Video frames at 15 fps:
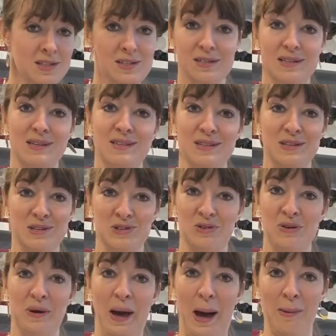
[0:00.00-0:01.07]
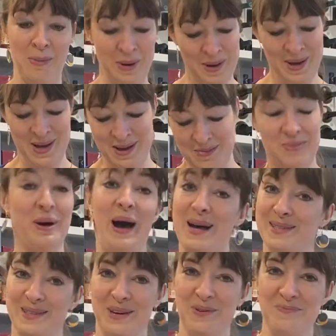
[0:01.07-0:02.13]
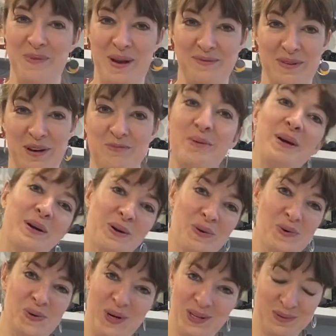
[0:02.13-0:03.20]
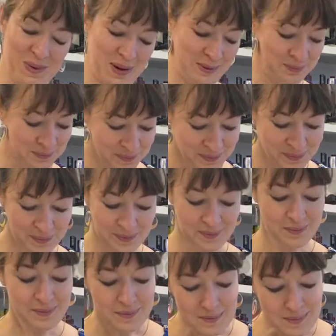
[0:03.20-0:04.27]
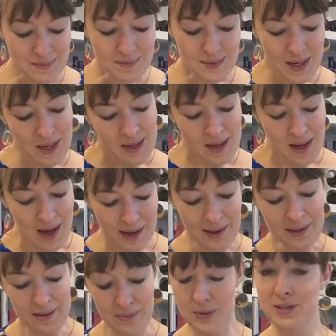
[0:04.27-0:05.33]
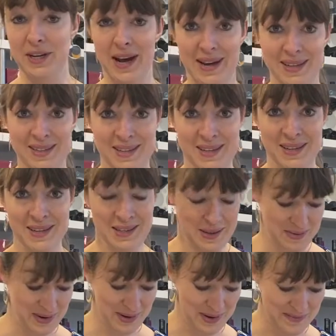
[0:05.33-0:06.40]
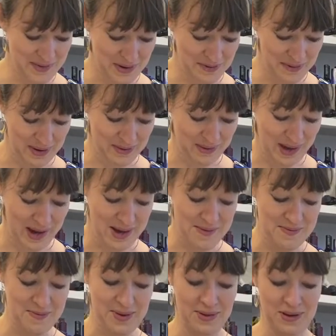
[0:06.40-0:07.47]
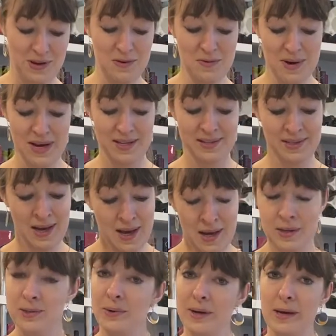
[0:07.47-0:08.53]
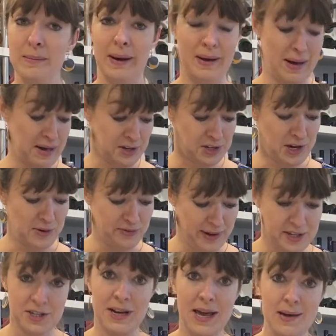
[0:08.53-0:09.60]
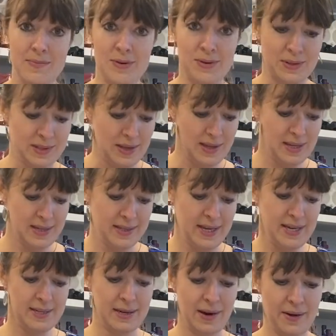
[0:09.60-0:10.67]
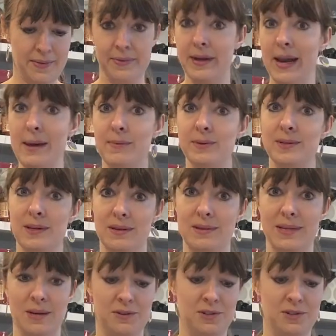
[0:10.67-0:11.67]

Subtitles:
as easy as a screw cap, but has the benefit of being a cork as well. Another project that we got involved with you is talking about our shelf edge labels. So these are the labels that you see on